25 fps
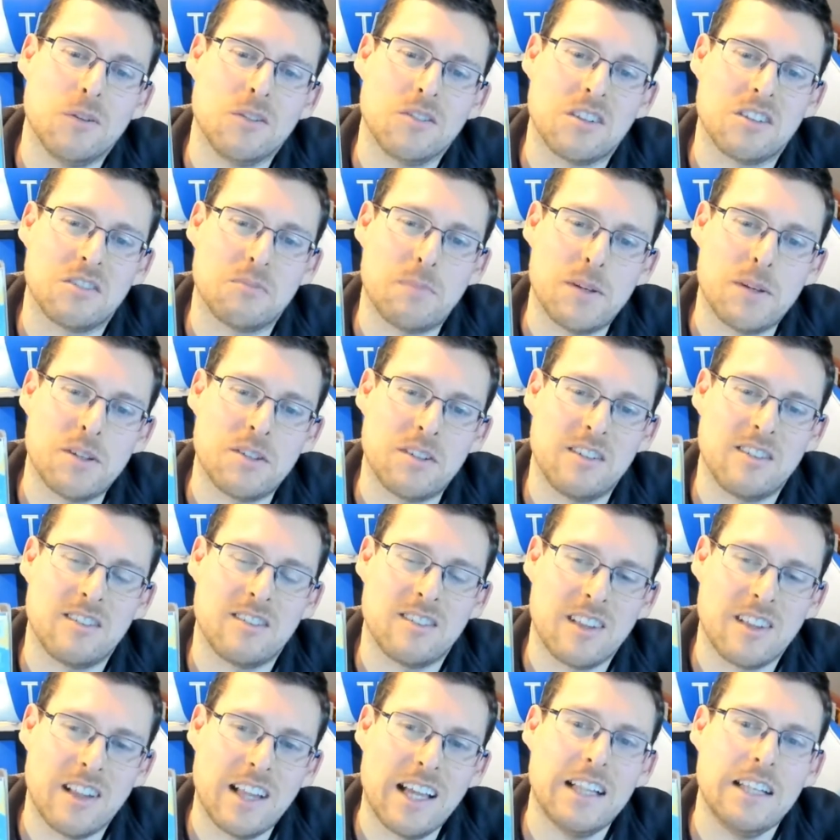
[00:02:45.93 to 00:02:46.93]
especially
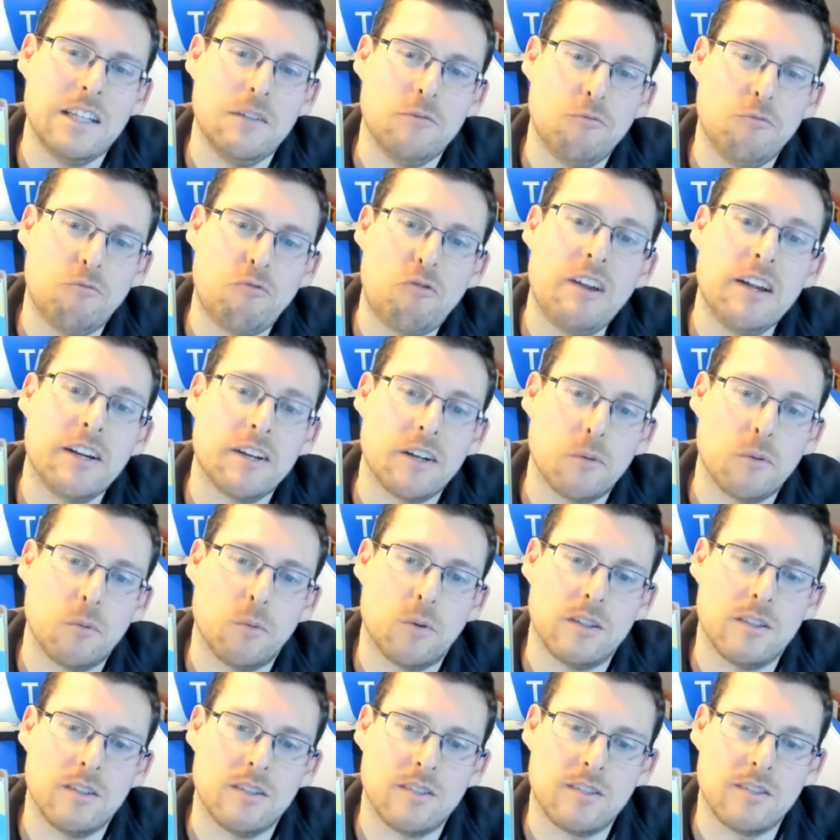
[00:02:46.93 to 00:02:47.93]
slightly rarer
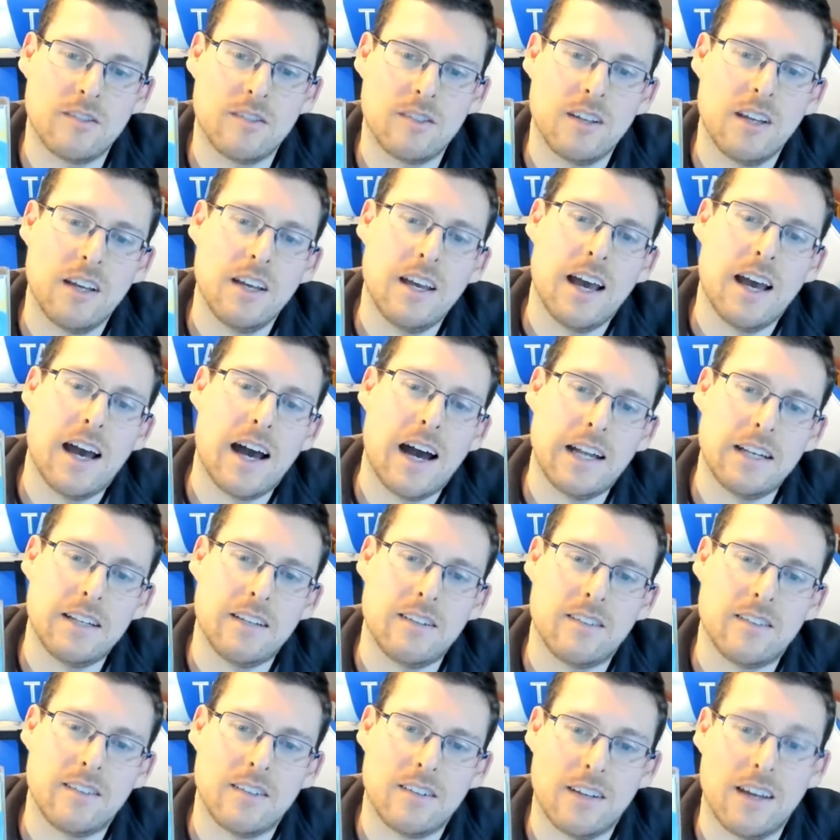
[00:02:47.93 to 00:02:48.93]
ones, and
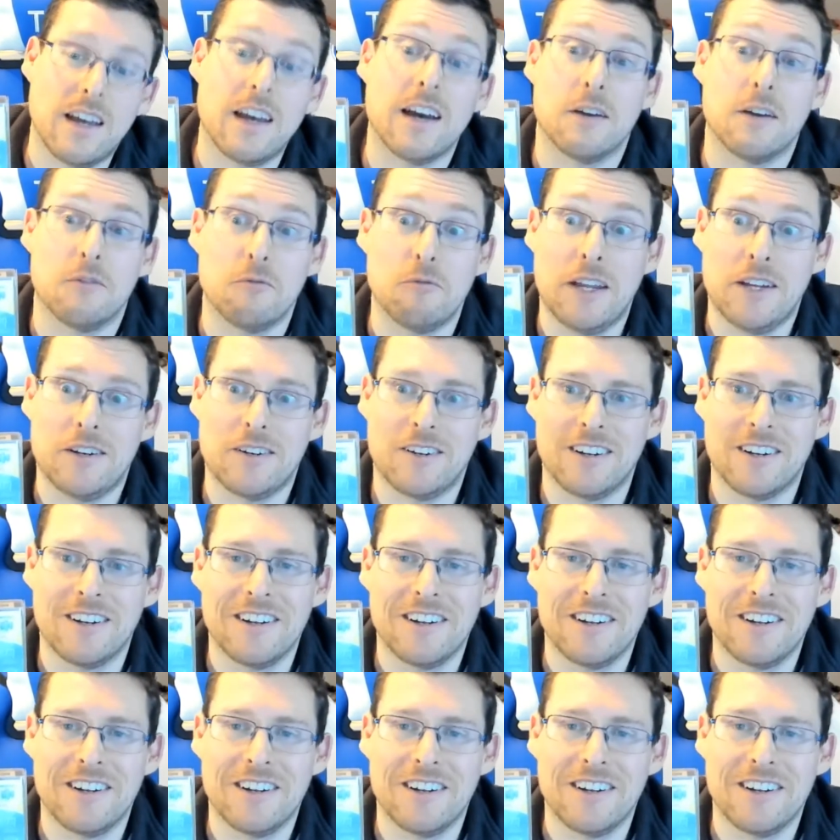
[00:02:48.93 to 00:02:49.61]
rarer.